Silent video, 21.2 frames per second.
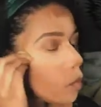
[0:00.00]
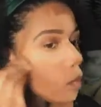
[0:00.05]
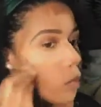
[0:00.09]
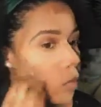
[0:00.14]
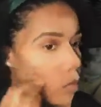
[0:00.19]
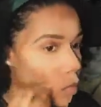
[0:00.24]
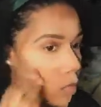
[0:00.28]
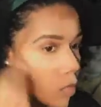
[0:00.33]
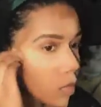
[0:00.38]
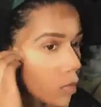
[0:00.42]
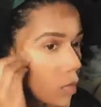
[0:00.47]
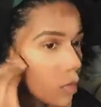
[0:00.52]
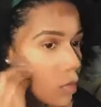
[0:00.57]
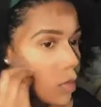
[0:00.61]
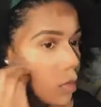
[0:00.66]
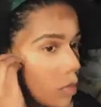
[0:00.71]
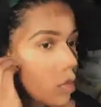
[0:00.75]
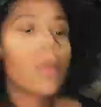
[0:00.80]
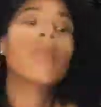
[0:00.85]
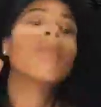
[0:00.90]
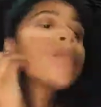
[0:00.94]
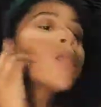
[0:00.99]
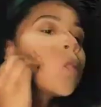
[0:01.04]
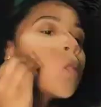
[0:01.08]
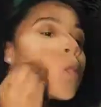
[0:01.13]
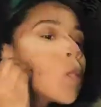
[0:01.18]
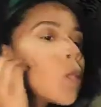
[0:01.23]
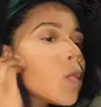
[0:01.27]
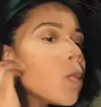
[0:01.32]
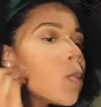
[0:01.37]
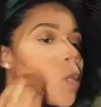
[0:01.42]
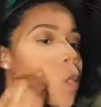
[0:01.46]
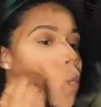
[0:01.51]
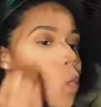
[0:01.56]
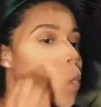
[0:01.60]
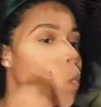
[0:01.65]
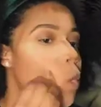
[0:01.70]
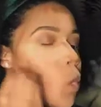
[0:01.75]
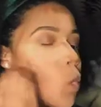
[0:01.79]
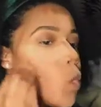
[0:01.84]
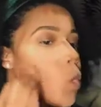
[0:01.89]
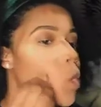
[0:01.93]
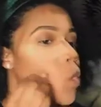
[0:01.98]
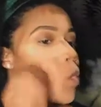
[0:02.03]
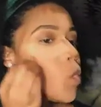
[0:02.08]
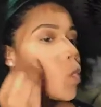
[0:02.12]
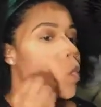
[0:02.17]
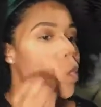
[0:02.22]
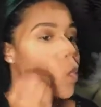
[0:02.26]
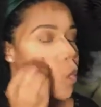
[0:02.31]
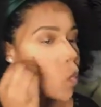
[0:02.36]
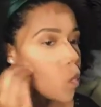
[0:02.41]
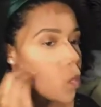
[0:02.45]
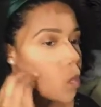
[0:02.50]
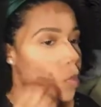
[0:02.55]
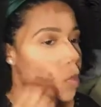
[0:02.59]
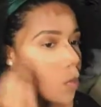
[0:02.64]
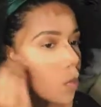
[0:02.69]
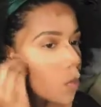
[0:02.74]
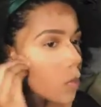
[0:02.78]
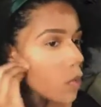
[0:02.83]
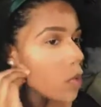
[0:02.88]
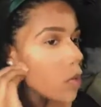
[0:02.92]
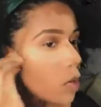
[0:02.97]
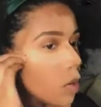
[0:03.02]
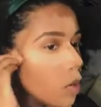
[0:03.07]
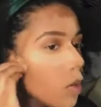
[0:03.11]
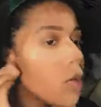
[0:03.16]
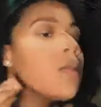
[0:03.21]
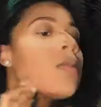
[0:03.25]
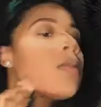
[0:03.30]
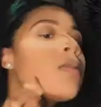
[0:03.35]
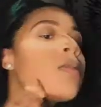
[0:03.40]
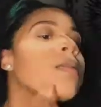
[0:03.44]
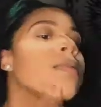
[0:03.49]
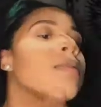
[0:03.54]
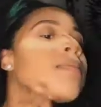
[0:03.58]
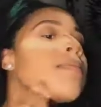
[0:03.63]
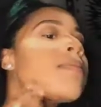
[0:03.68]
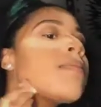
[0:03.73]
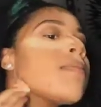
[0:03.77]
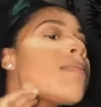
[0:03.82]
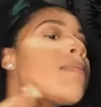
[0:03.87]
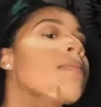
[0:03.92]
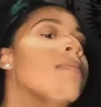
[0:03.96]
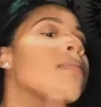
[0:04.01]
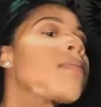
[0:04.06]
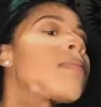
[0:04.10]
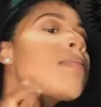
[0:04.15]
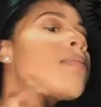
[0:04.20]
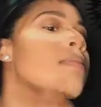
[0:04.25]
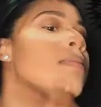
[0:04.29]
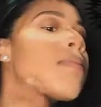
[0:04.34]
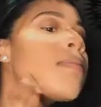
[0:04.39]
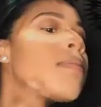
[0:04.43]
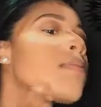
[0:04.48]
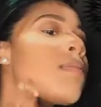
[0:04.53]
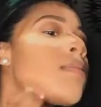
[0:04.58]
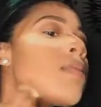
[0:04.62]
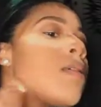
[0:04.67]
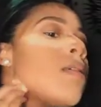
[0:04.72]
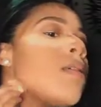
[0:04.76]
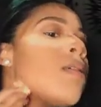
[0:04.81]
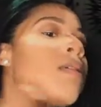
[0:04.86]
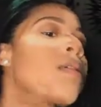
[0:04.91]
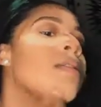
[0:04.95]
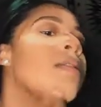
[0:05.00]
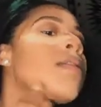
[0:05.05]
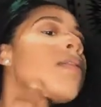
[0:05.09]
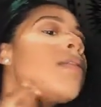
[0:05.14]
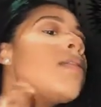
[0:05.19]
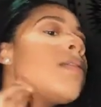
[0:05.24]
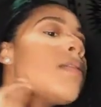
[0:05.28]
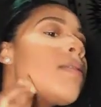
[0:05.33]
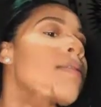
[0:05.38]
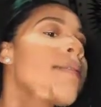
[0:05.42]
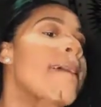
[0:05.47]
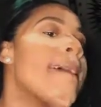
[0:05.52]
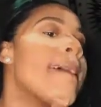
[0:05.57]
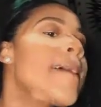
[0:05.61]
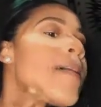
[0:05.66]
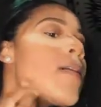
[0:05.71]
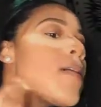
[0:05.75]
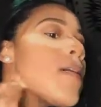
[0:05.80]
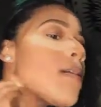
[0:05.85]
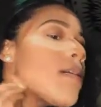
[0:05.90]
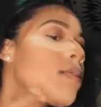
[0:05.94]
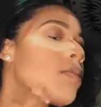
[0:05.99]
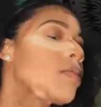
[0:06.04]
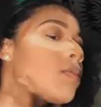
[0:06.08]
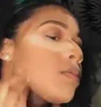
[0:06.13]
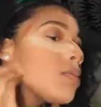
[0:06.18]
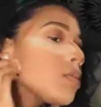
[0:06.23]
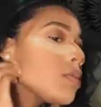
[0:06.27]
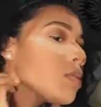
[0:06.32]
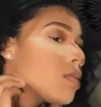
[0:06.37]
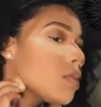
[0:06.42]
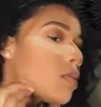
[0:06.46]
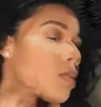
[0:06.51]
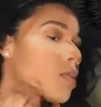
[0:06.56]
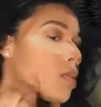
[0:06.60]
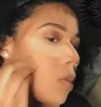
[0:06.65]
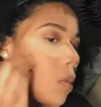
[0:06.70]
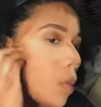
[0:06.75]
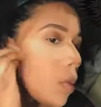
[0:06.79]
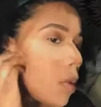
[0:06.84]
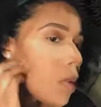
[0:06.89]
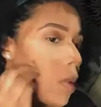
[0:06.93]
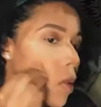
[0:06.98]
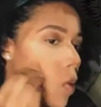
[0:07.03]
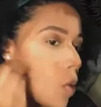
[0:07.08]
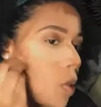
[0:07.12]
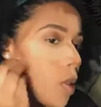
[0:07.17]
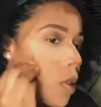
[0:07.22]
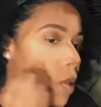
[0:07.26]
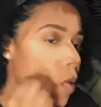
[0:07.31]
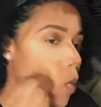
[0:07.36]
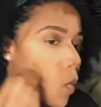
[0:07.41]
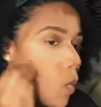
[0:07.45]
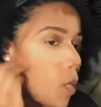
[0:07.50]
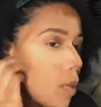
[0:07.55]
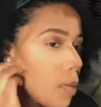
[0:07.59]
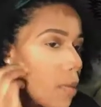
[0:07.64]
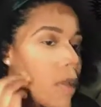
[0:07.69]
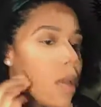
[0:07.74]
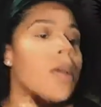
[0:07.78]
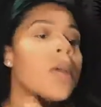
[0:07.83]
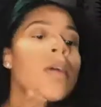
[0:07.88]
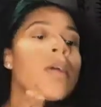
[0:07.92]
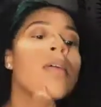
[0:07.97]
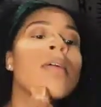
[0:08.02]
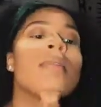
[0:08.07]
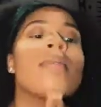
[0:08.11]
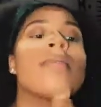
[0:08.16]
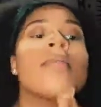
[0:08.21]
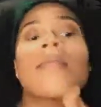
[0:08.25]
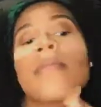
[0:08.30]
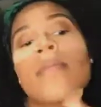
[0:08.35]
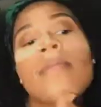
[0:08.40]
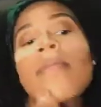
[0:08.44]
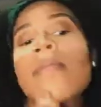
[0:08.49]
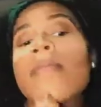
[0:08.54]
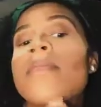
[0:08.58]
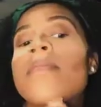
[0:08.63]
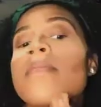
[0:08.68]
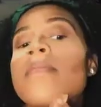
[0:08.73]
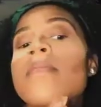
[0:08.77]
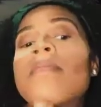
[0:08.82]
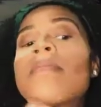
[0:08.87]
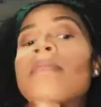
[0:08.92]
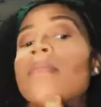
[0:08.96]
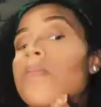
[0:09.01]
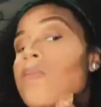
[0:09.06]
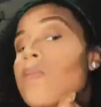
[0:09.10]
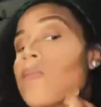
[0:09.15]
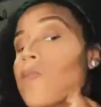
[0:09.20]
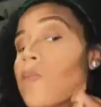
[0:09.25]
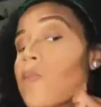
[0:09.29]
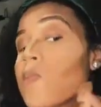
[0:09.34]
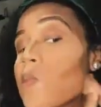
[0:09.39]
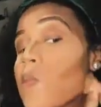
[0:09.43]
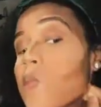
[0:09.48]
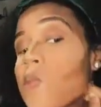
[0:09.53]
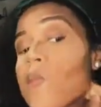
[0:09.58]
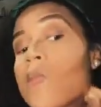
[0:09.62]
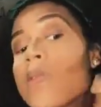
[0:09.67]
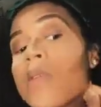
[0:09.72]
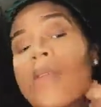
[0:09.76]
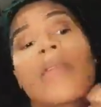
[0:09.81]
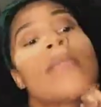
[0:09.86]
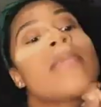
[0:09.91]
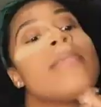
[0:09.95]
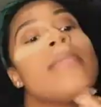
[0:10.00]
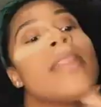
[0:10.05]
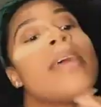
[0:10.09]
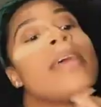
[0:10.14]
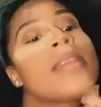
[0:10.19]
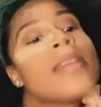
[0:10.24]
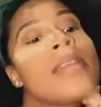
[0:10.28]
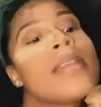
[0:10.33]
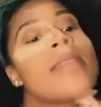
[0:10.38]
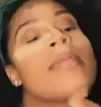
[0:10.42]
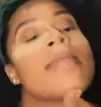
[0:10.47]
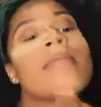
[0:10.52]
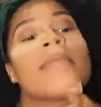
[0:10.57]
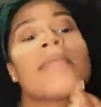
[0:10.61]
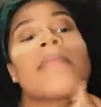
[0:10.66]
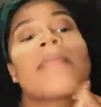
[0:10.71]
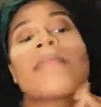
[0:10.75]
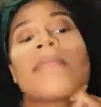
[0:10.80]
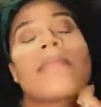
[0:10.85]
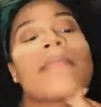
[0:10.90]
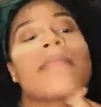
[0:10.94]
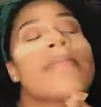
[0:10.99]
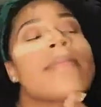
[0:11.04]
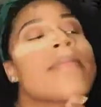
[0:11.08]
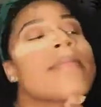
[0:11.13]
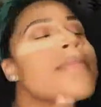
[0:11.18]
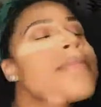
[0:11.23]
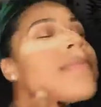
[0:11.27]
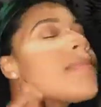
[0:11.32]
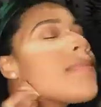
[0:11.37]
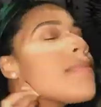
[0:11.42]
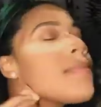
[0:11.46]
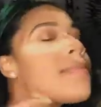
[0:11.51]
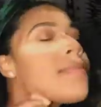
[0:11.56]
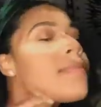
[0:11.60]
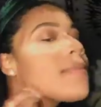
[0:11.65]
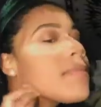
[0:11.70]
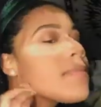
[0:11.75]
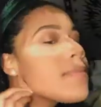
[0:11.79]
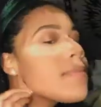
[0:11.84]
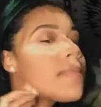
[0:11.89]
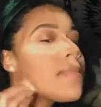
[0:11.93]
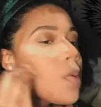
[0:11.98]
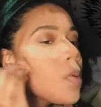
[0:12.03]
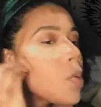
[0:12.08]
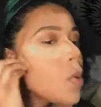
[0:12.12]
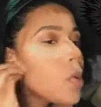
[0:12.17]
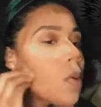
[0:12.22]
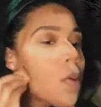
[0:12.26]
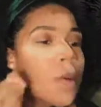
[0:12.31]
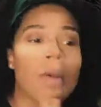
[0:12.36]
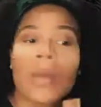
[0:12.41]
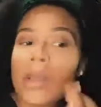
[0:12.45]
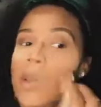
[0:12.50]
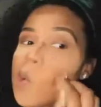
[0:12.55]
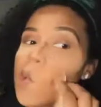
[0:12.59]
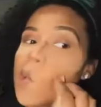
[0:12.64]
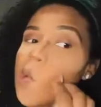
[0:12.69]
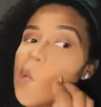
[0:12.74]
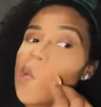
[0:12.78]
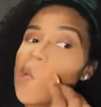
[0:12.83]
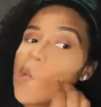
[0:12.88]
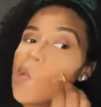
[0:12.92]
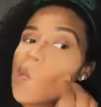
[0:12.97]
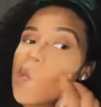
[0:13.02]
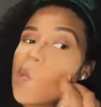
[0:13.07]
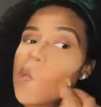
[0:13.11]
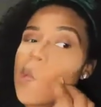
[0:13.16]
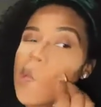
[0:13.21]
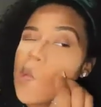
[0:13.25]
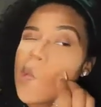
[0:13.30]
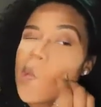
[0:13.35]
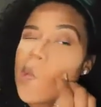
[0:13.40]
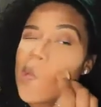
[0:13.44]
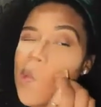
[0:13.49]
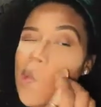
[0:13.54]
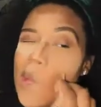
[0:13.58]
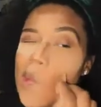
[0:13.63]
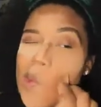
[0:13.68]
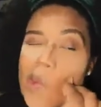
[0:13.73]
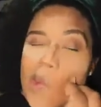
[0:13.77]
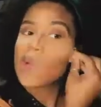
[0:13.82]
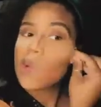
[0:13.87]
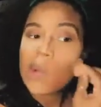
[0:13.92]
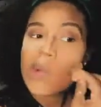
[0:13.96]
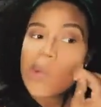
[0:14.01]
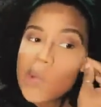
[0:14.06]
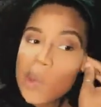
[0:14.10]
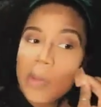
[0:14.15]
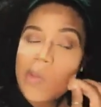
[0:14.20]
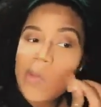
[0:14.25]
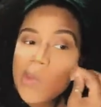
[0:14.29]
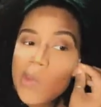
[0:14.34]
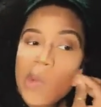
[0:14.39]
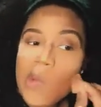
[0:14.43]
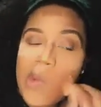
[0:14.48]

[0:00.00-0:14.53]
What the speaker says: beauty like sticks, you don't need to spray your sponge to blend it out, because it's so creamy it blends out on its own. Like, I don't spray when it comes to spray my sponge when it comes to blending out my contour, because it's